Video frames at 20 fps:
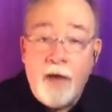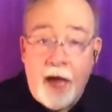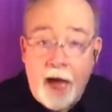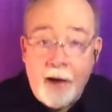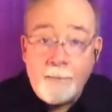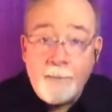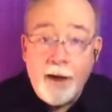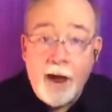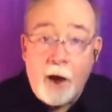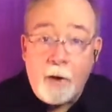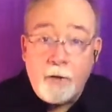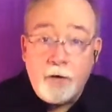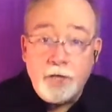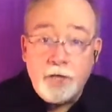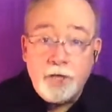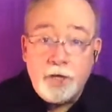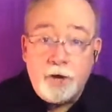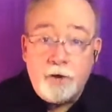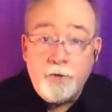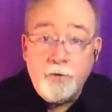happy hour
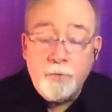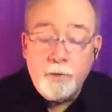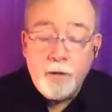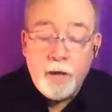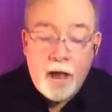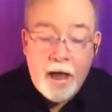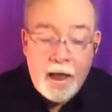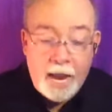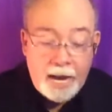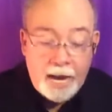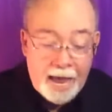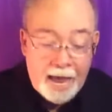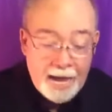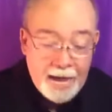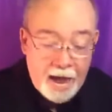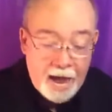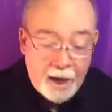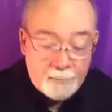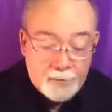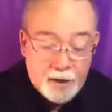show. I like
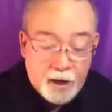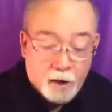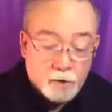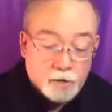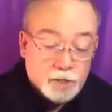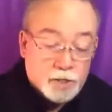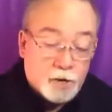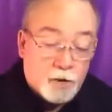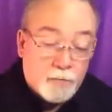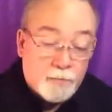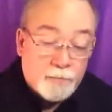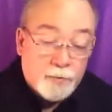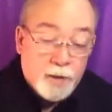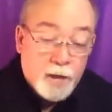a happy hour show.